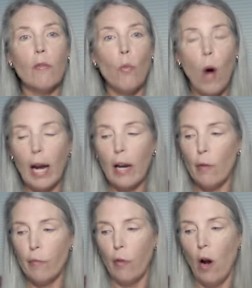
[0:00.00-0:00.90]
of
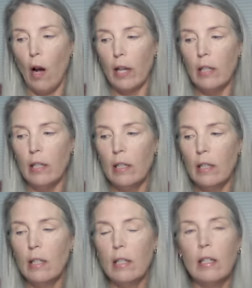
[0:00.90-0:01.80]
wire fraud
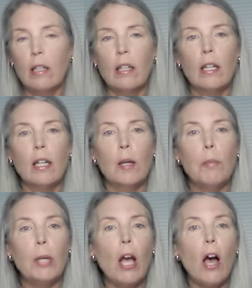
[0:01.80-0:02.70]

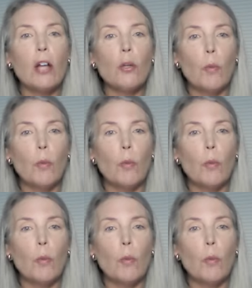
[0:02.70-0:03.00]
beyond